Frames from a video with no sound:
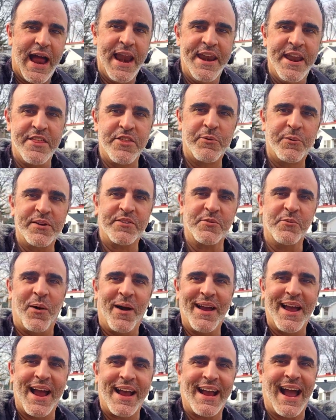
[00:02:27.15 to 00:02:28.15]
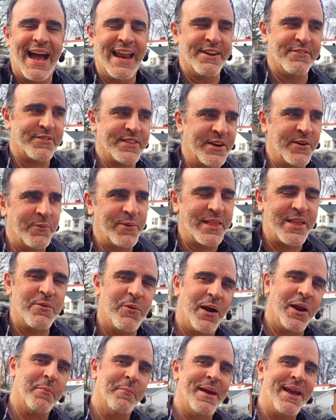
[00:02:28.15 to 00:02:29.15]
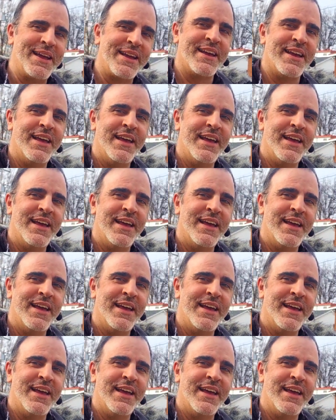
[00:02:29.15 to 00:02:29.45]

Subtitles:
Another reason why I kind of didn't really want to make